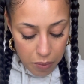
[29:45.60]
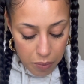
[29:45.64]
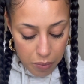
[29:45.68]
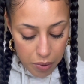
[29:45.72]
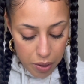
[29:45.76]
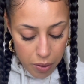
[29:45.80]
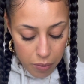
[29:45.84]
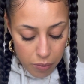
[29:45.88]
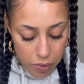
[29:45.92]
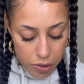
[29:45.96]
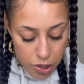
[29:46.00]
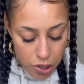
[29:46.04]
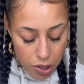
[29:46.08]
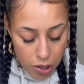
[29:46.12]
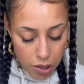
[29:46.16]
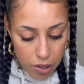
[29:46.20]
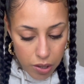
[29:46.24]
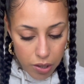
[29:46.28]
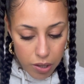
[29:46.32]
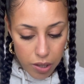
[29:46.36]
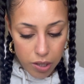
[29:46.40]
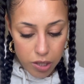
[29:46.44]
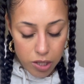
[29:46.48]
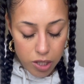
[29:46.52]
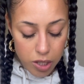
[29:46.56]
it was a good
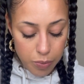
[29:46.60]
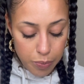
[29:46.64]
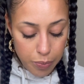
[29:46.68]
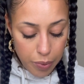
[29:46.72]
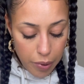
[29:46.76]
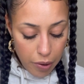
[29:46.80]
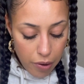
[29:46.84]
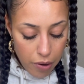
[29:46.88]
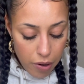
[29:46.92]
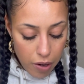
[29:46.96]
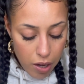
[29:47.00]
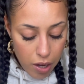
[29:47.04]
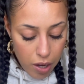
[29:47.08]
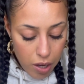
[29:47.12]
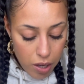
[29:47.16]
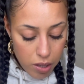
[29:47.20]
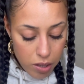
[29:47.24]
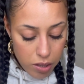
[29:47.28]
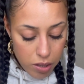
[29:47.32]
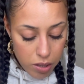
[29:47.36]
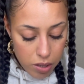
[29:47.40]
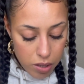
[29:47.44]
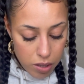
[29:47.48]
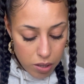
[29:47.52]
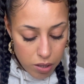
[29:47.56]

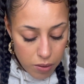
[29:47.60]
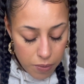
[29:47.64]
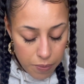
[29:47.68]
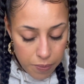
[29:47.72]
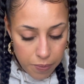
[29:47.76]
experience.